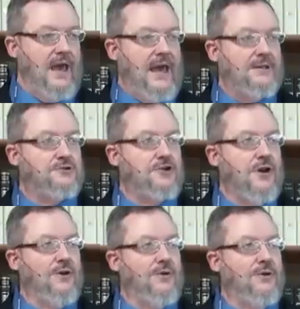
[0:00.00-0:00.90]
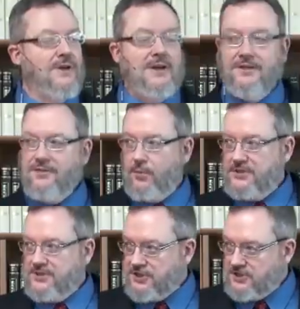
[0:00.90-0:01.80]
And so there
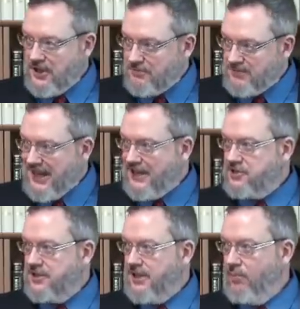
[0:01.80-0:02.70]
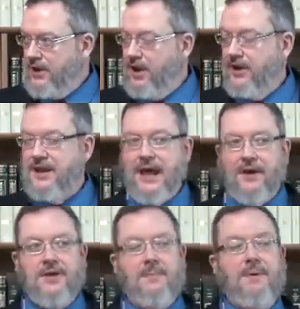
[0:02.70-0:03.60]
was this temptation that went on, and now
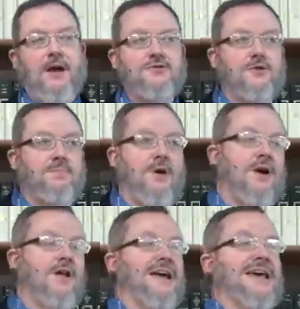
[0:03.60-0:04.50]
the Apostle Paul